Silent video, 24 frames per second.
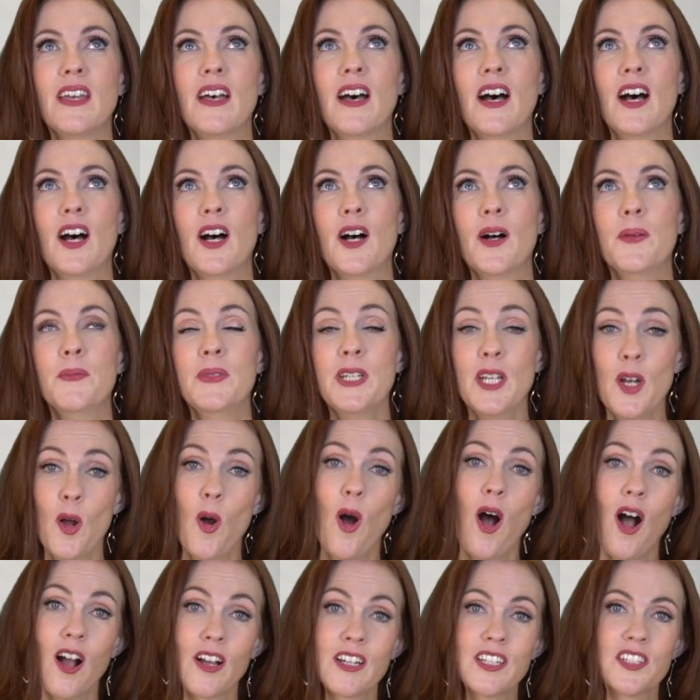
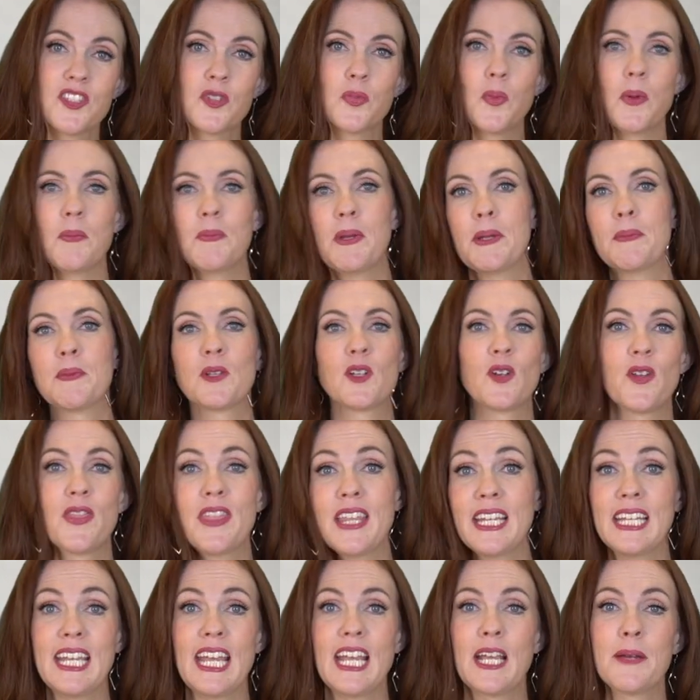August, when people are
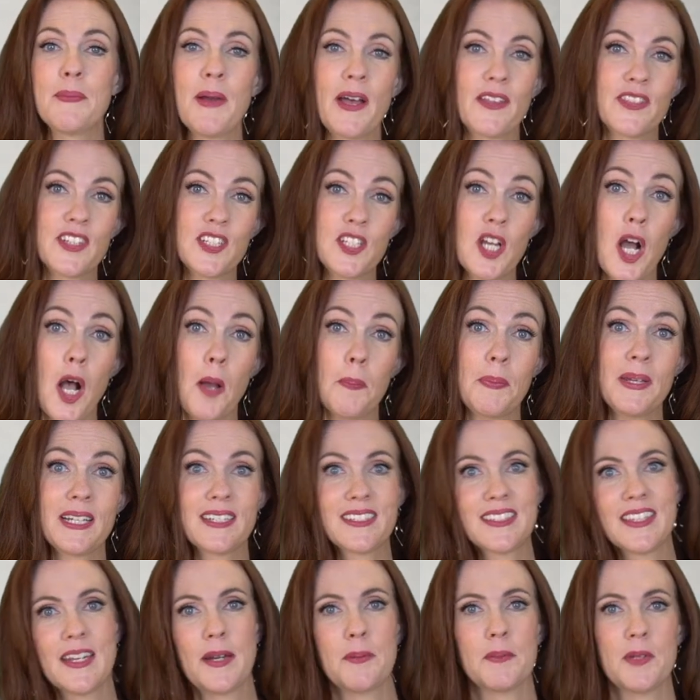thinking about the
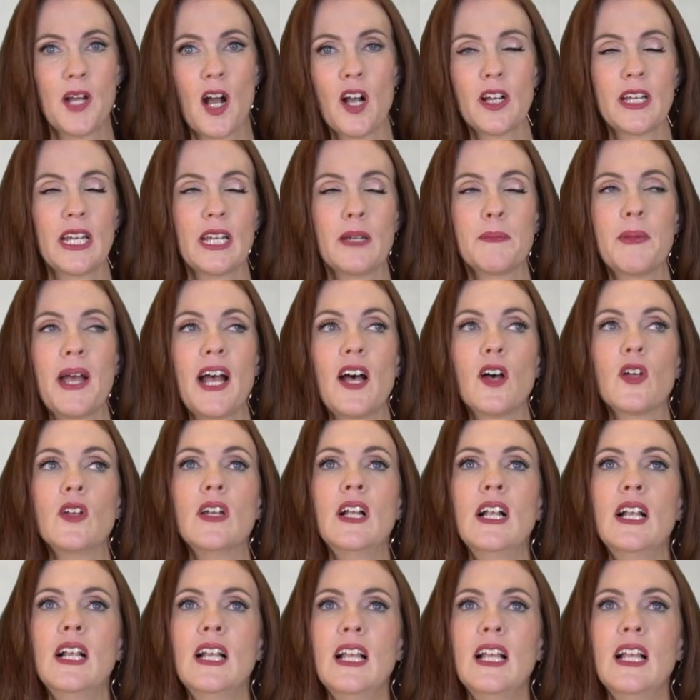topics that I'm talking about.